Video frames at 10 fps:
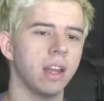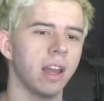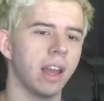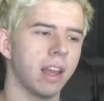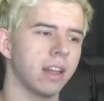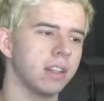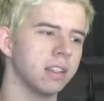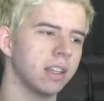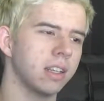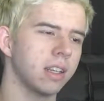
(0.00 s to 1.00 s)

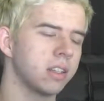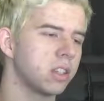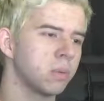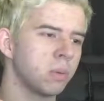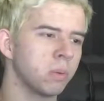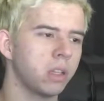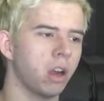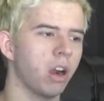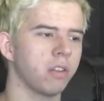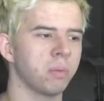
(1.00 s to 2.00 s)
and it's just been really
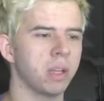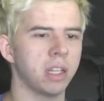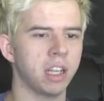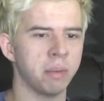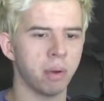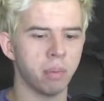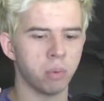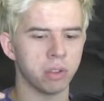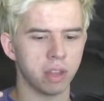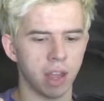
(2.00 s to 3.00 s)
hard for me to keep up
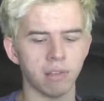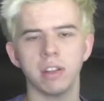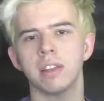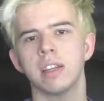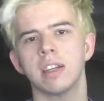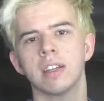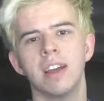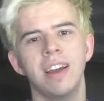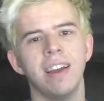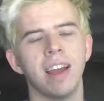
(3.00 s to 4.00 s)
with
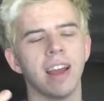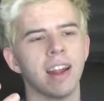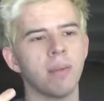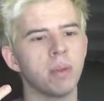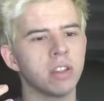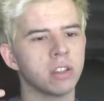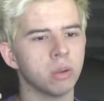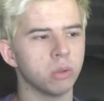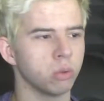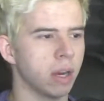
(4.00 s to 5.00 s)
everything, and I've been
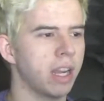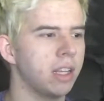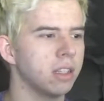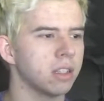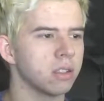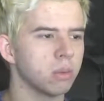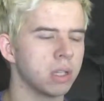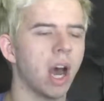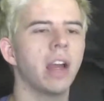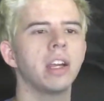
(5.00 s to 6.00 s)
so drained and so
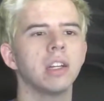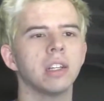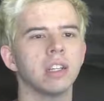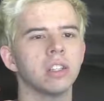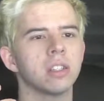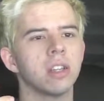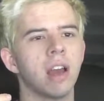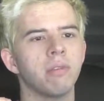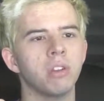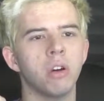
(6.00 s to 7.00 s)
tired and just
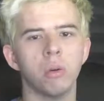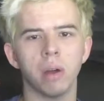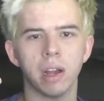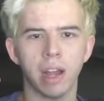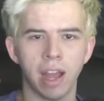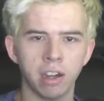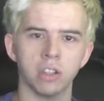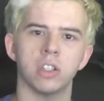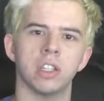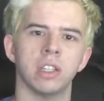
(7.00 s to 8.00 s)
have no
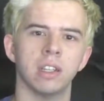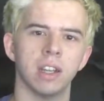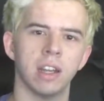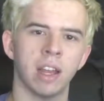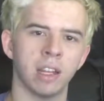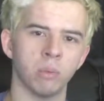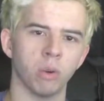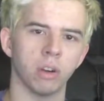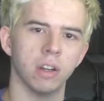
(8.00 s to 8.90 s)
energy anymore.